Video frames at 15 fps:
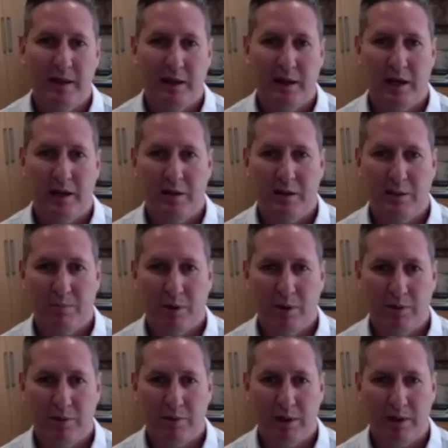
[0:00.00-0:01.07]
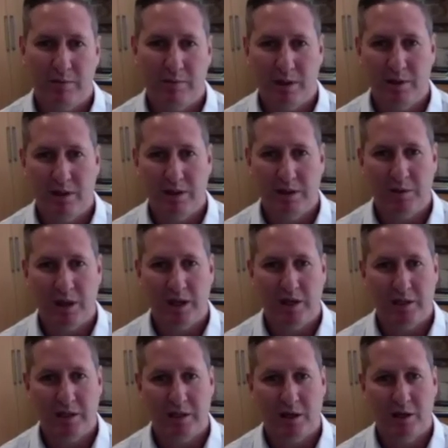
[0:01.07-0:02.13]
And the problem at the moment is that we
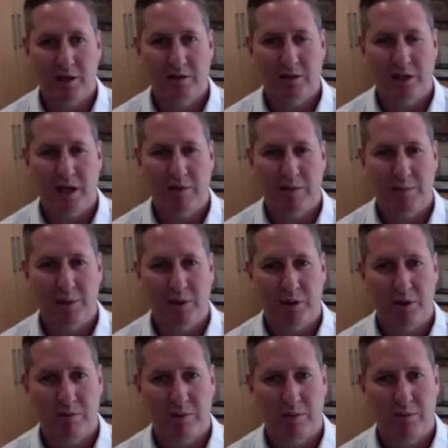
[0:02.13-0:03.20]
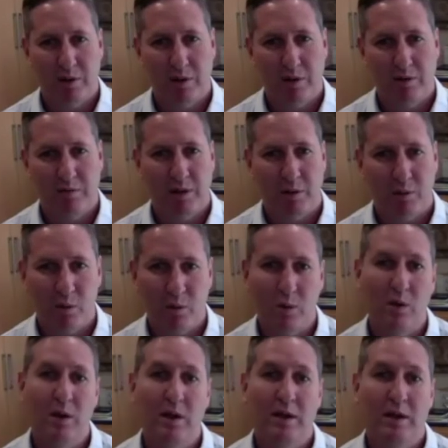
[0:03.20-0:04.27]
actually don't have a procurement program at
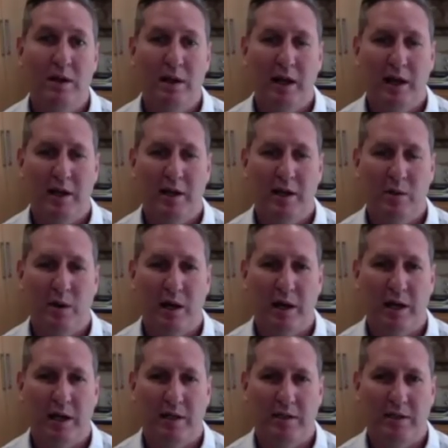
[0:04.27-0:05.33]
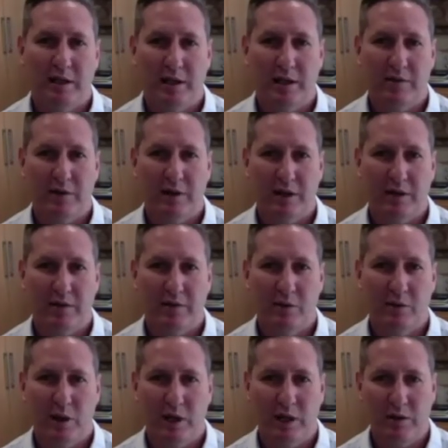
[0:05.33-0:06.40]
all underway in South Africa
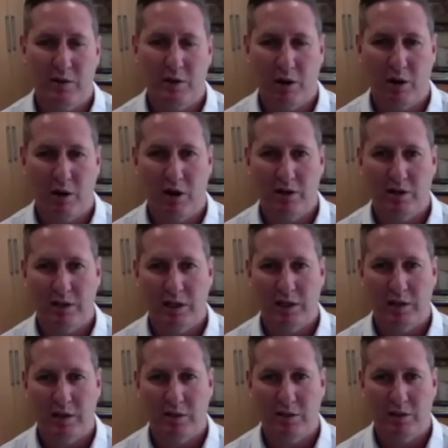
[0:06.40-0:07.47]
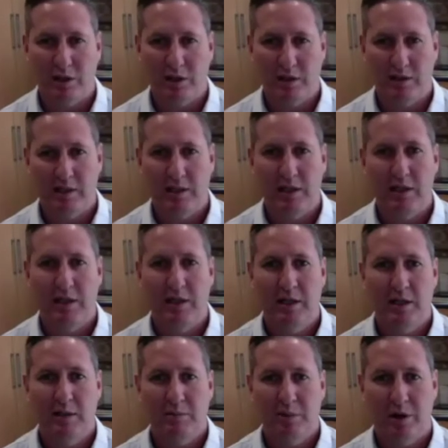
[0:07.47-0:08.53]
for any large scale utility
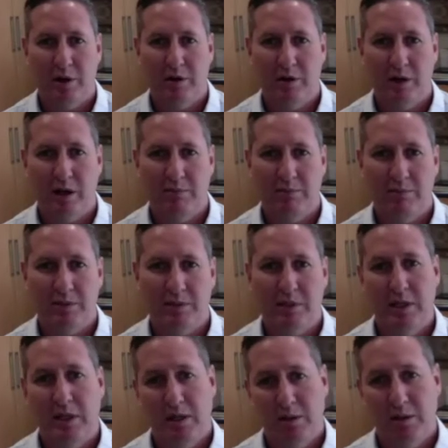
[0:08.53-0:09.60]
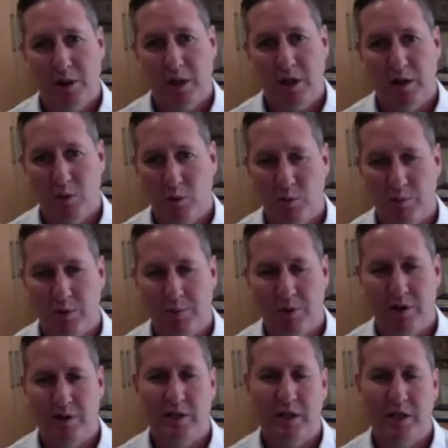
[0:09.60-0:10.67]
programs uh, or
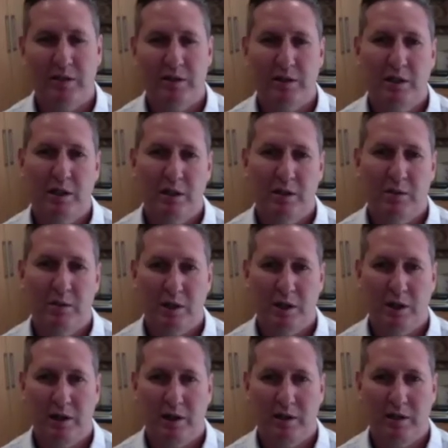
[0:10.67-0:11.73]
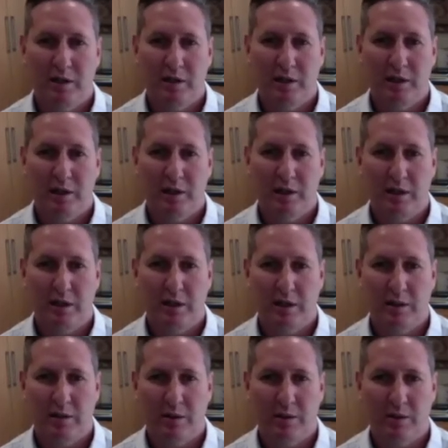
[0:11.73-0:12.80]
projects. We know that the,
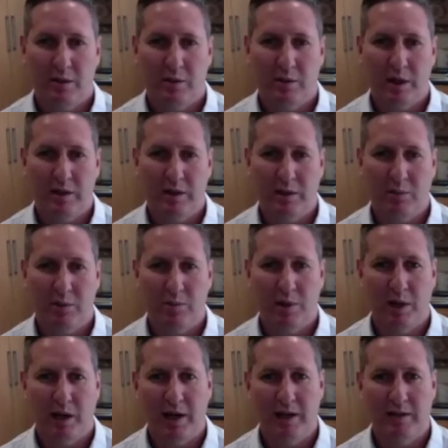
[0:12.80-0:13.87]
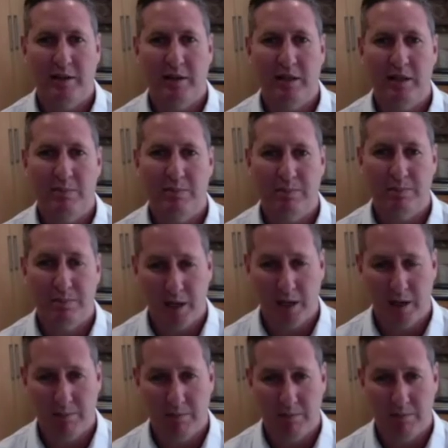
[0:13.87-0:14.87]
the, the ones that were belatedly uh,